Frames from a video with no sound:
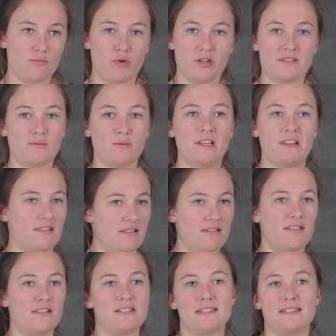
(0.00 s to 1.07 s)
What's
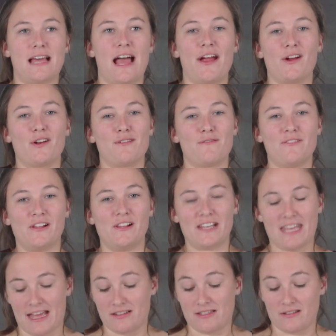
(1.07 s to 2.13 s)
with the desire to fill a
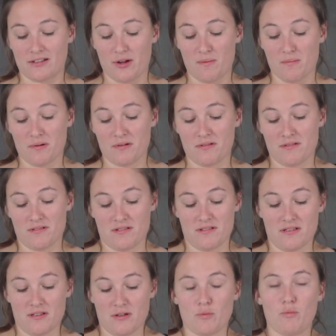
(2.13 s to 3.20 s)
cantaloupe
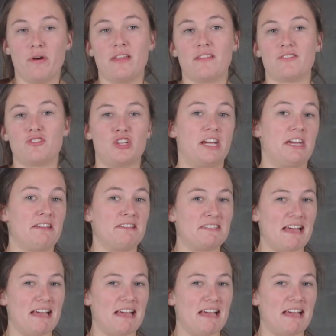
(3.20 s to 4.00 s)
with a chicken